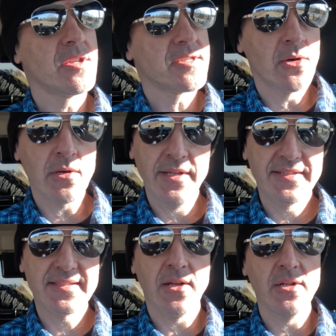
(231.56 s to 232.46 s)
So the total
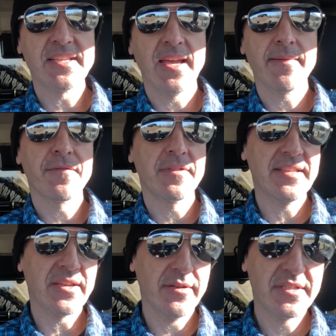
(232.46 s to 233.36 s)
install time for
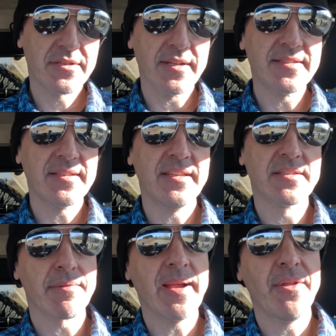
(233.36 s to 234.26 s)
these hood struts
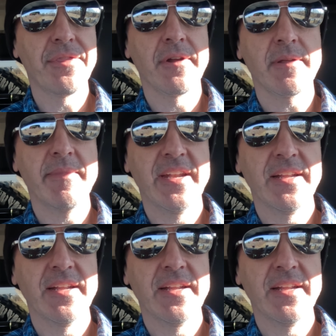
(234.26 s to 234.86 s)
is around 30